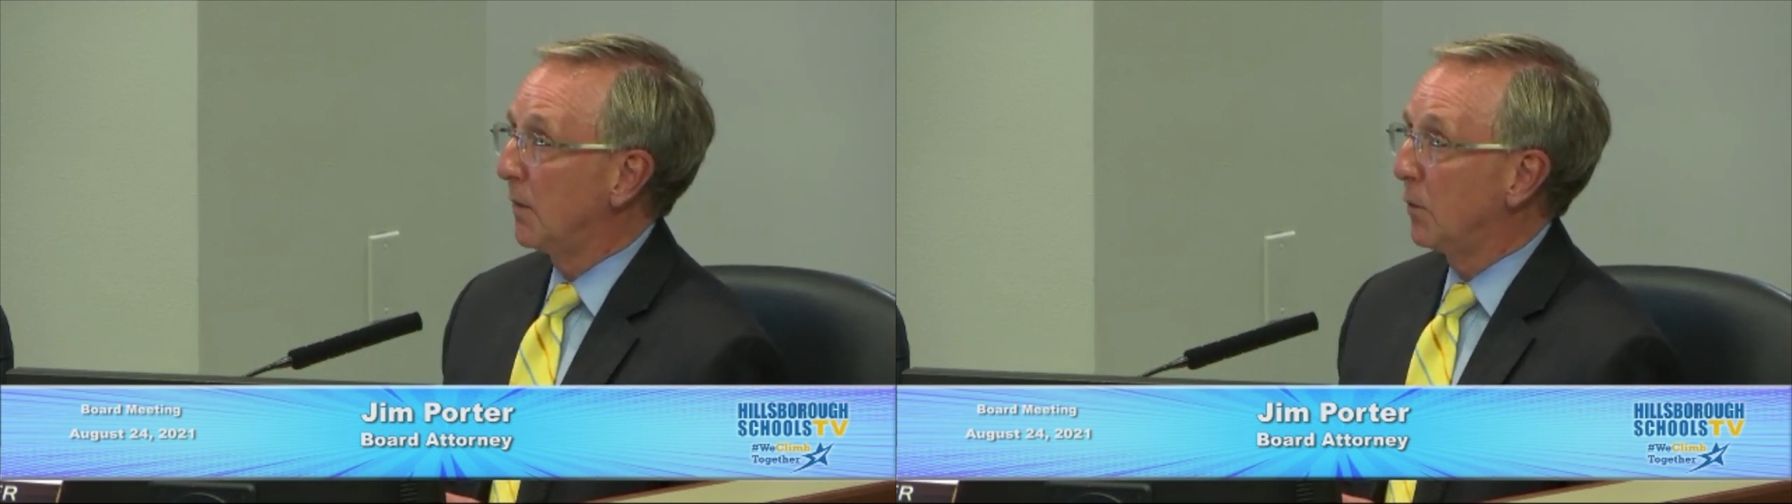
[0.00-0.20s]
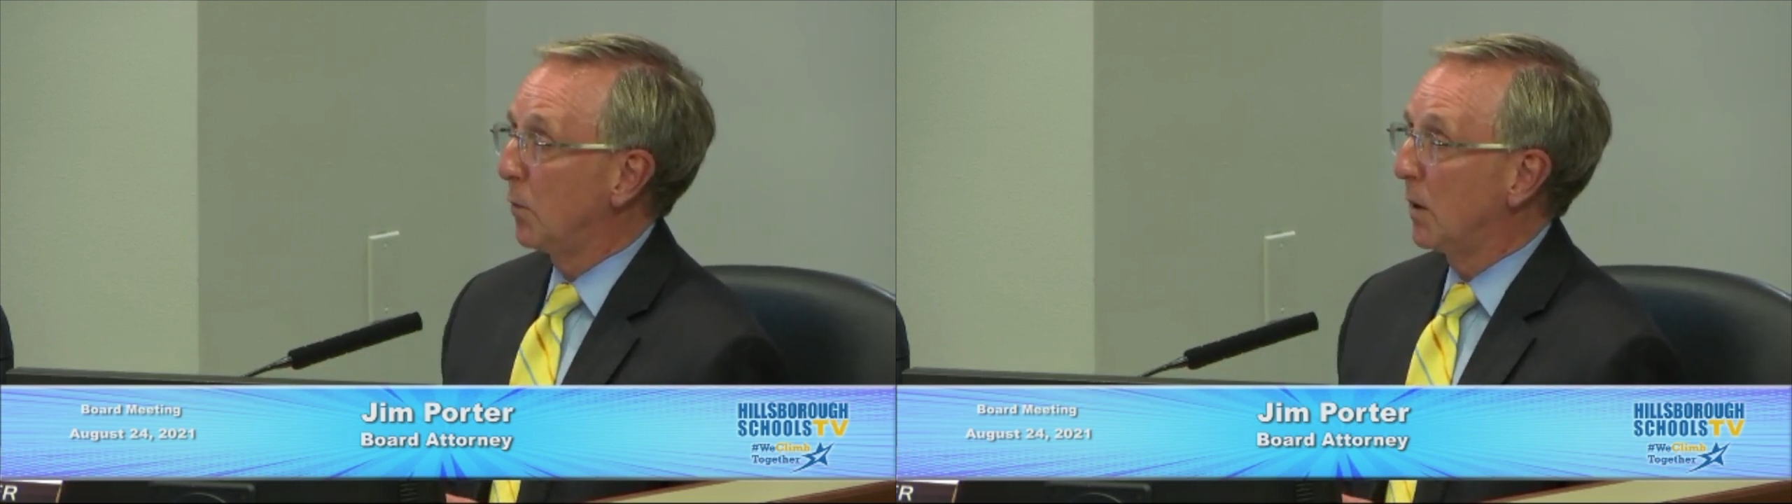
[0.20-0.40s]

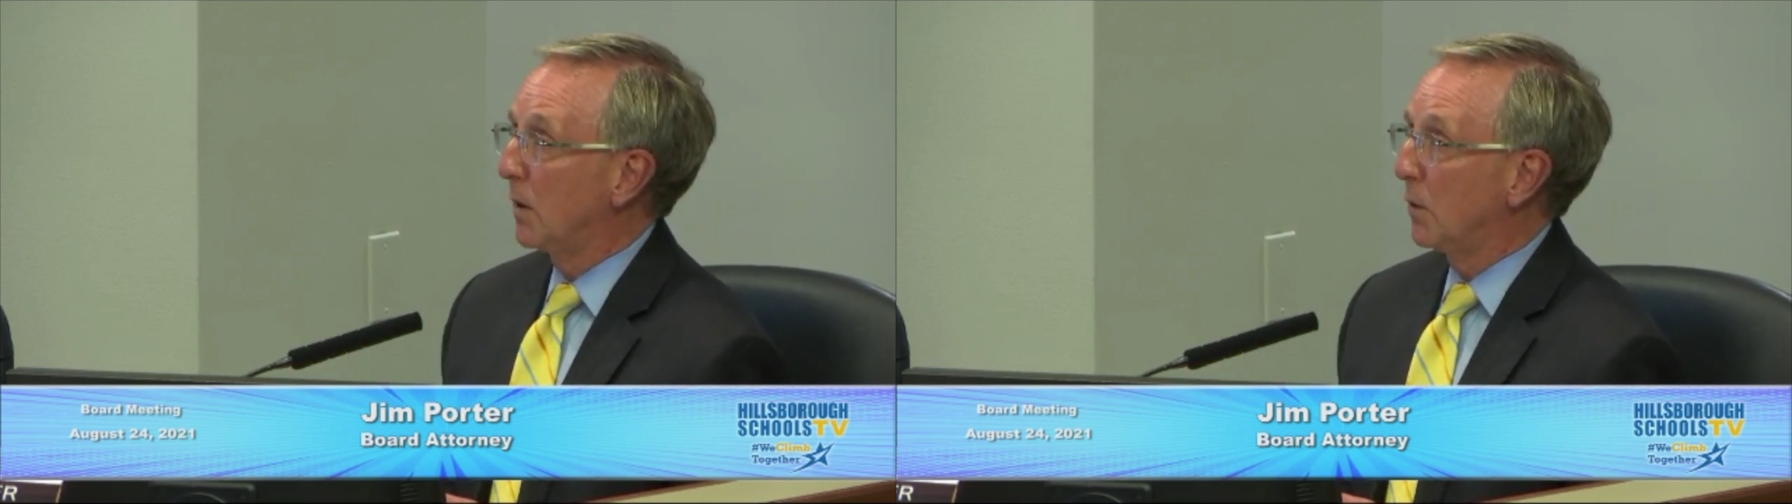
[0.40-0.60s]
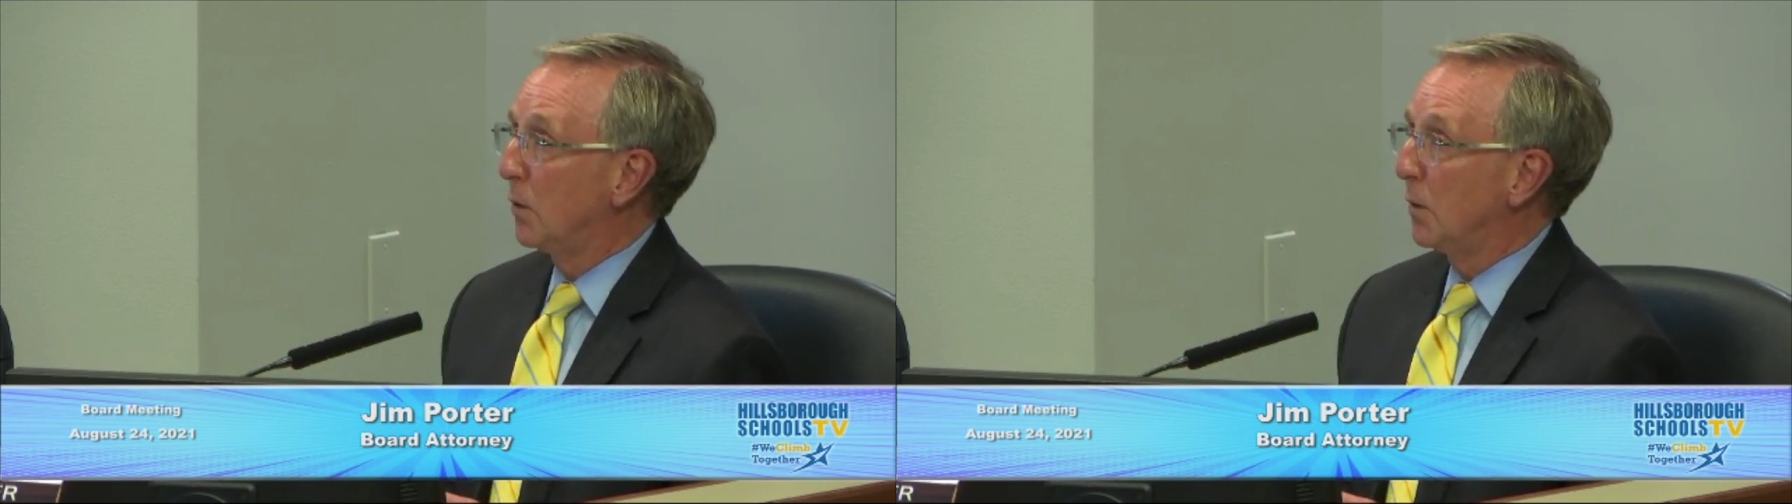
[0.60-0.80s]
if you wanted
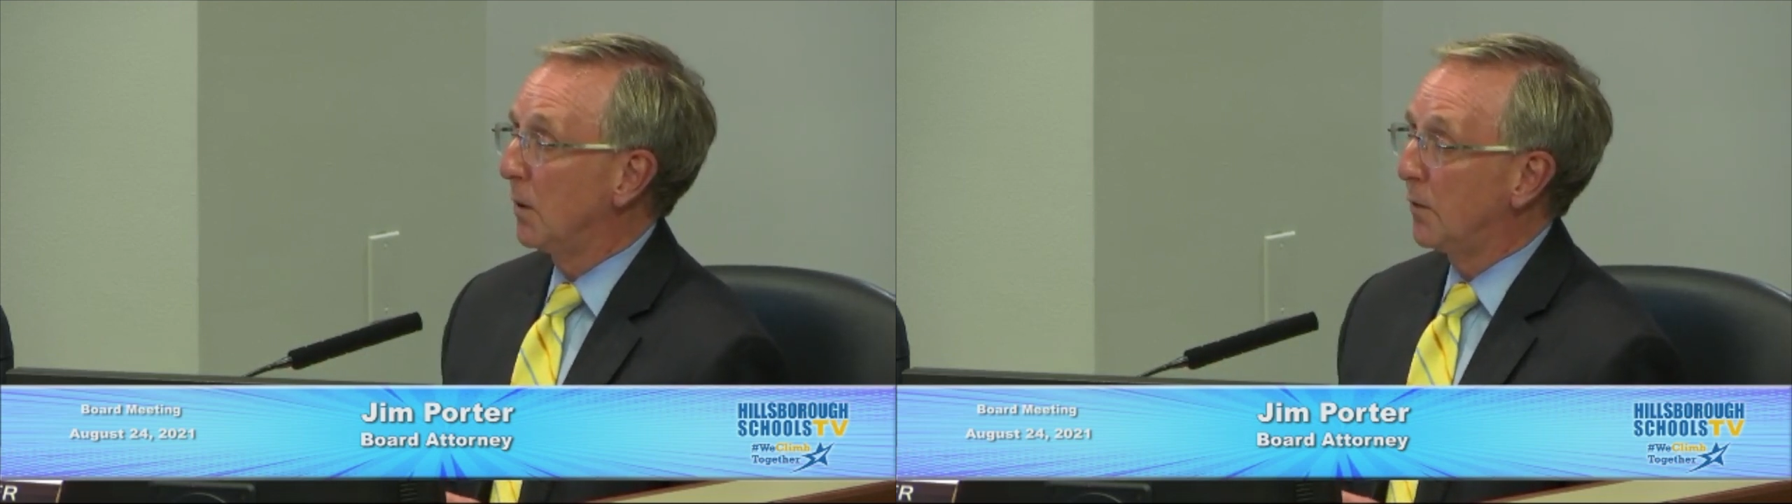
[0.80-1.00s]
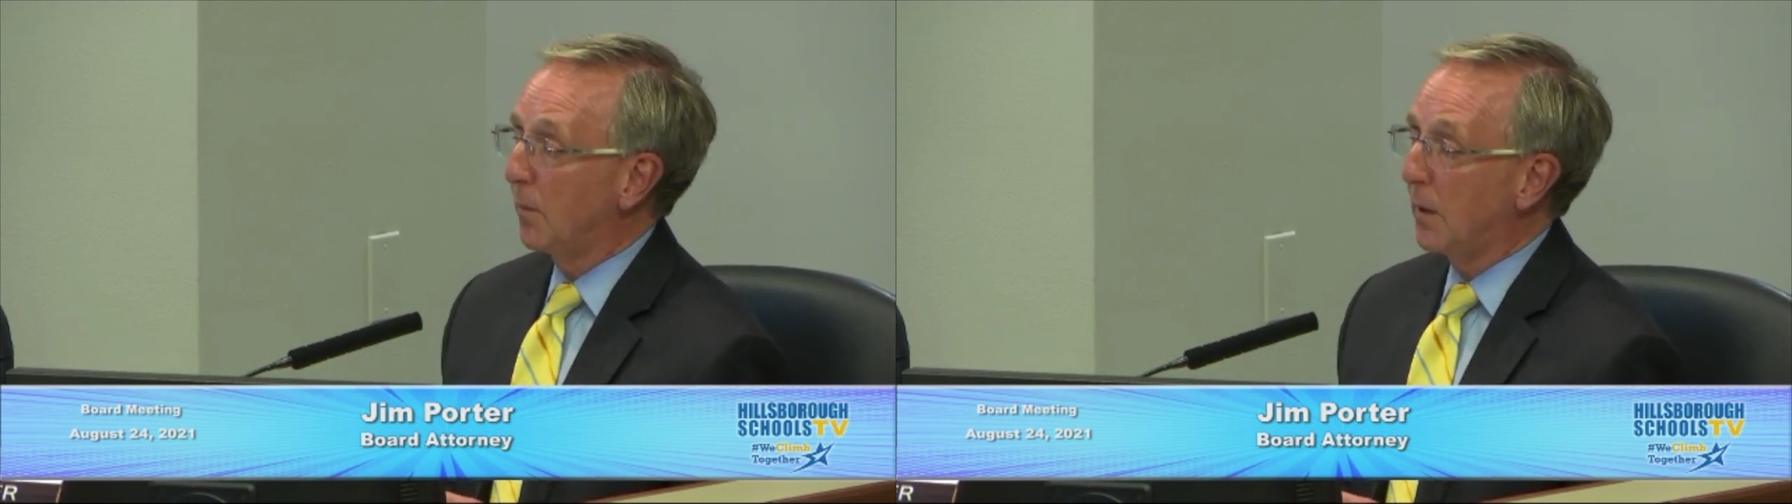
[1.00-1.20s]
to do it in
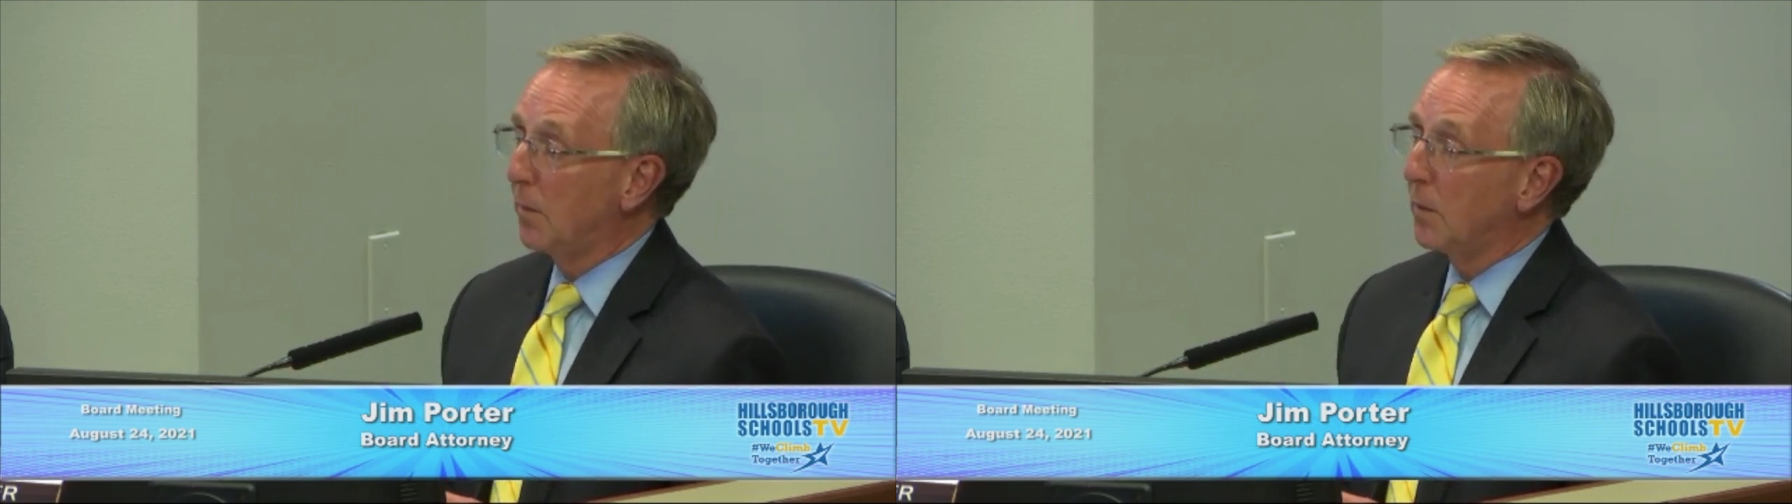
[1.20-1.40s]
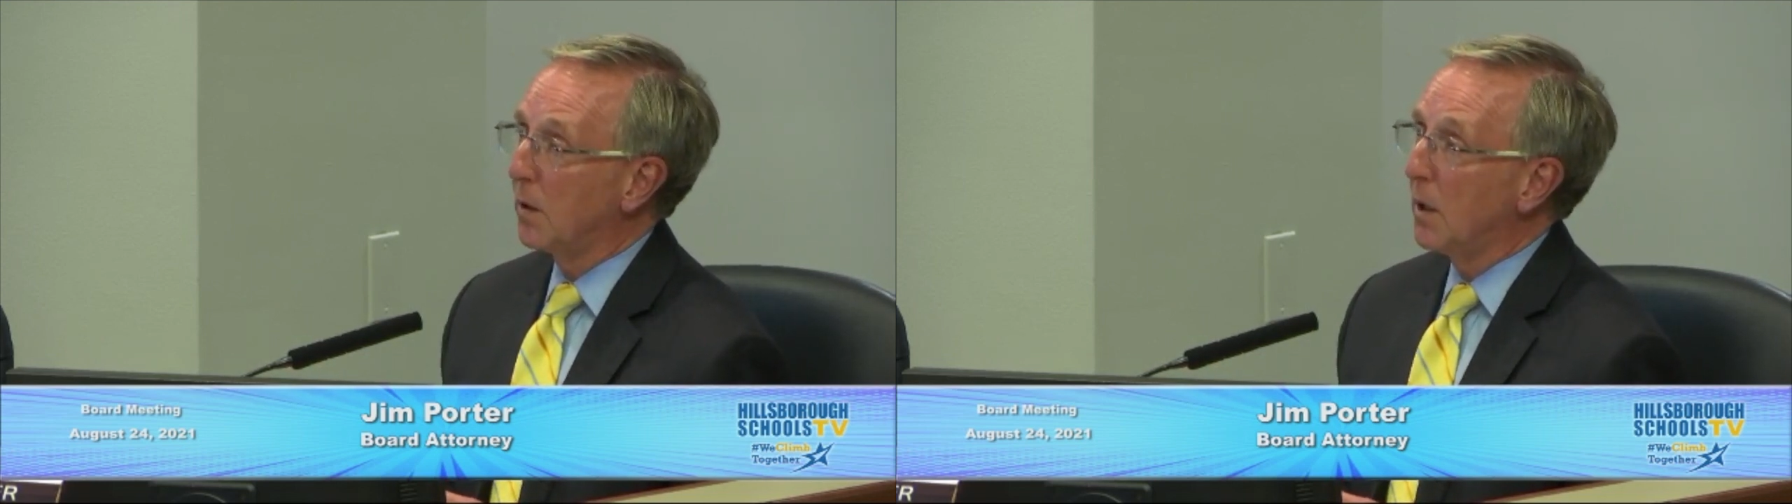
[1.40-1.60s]

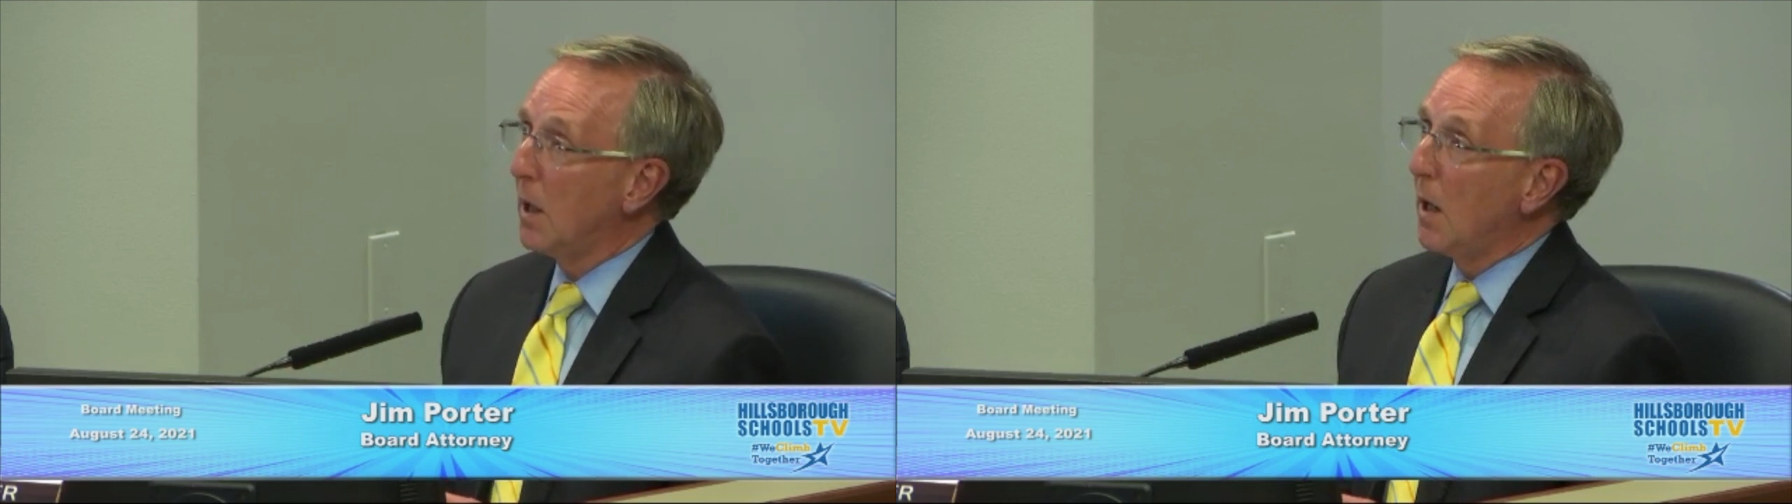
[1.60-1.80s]
September.